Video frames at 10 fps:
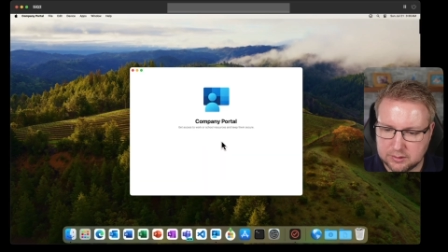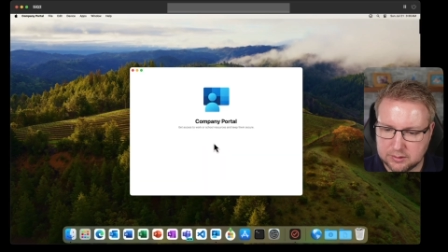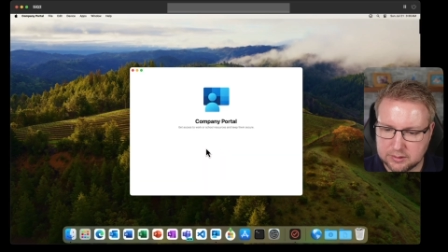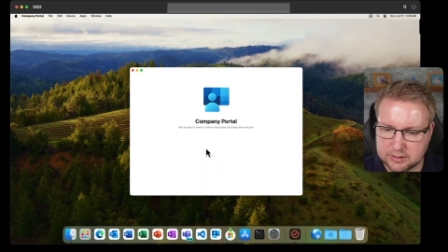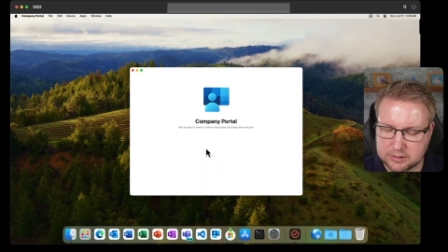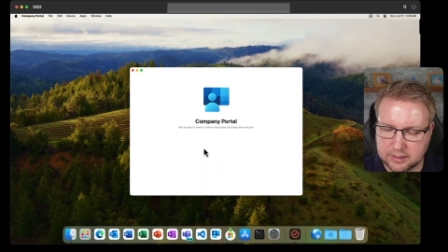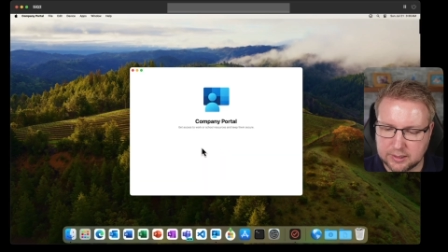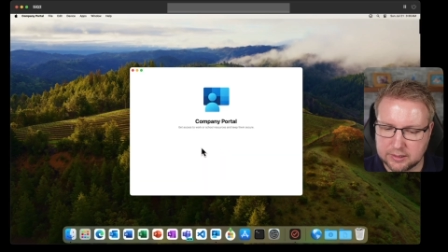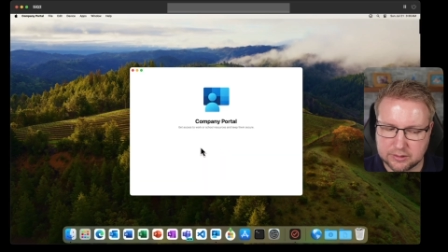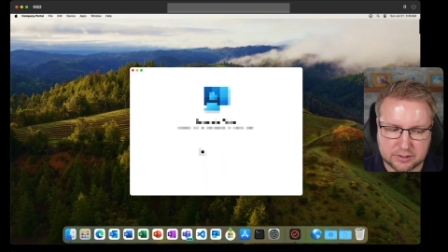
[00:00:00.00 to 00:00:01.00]
sign
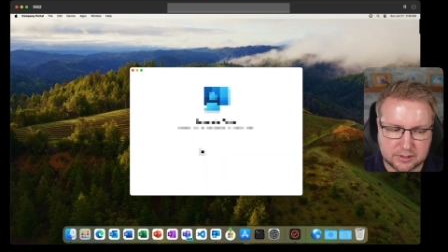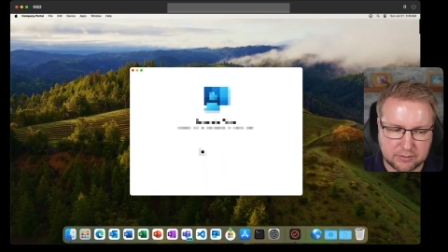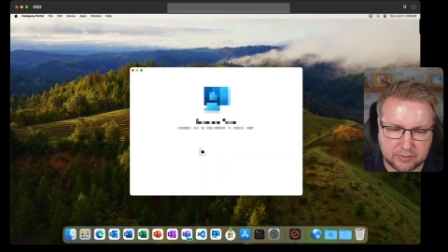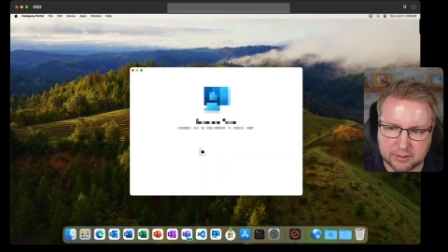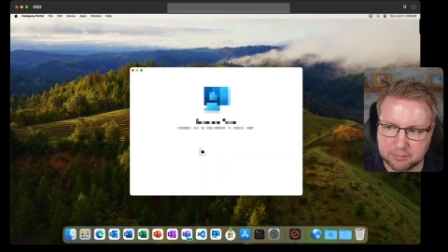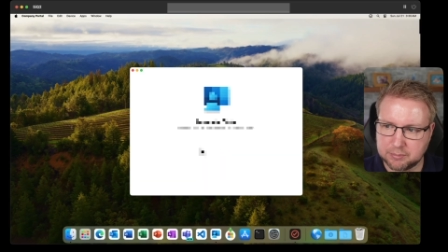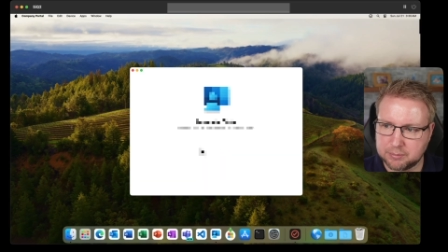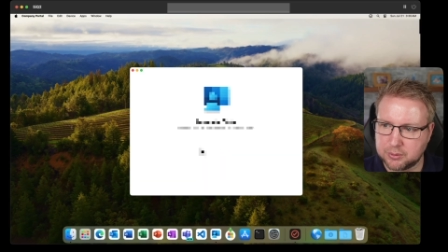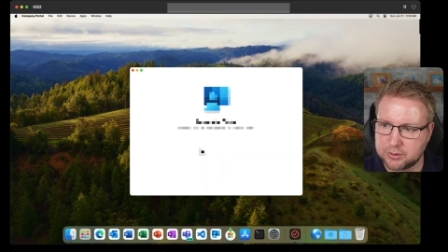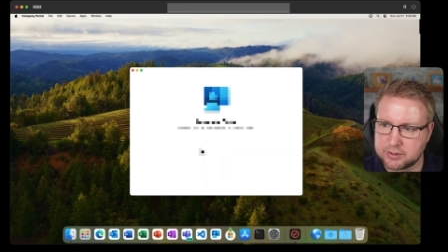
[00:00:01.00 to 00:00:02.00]
in, just see if I can
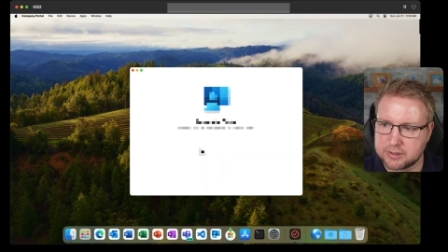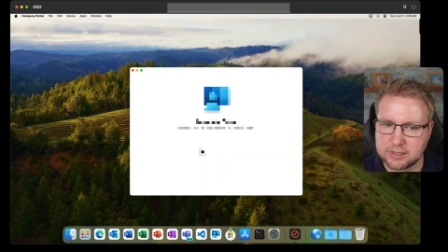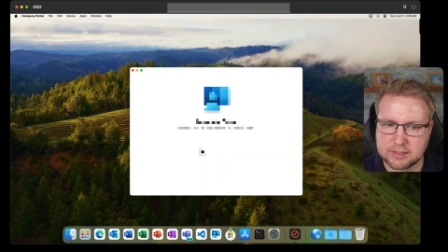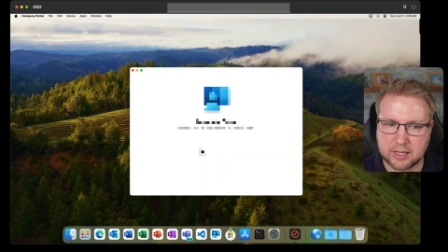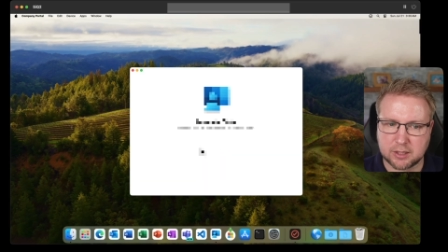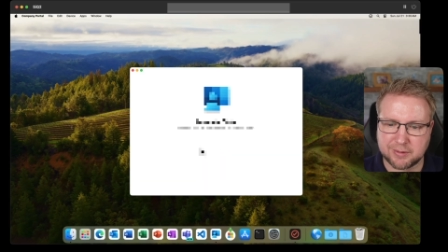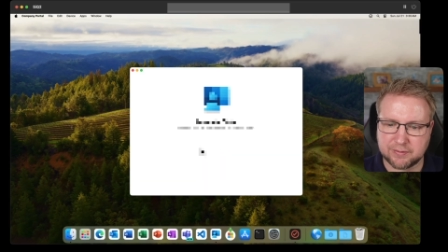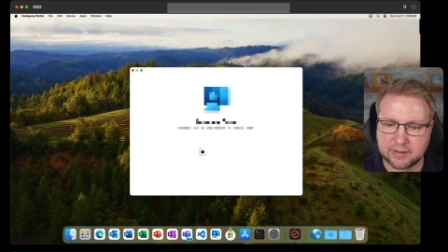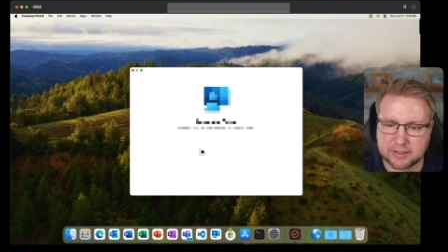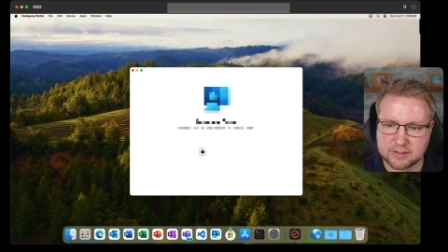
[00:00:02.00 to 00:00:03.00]
push this down a bit
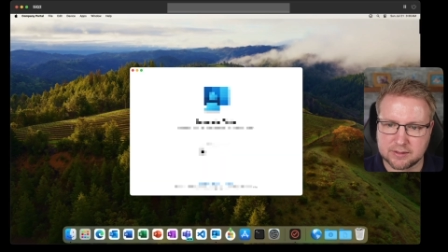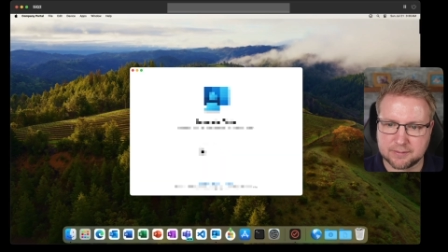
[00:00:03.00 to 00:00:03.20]
faster.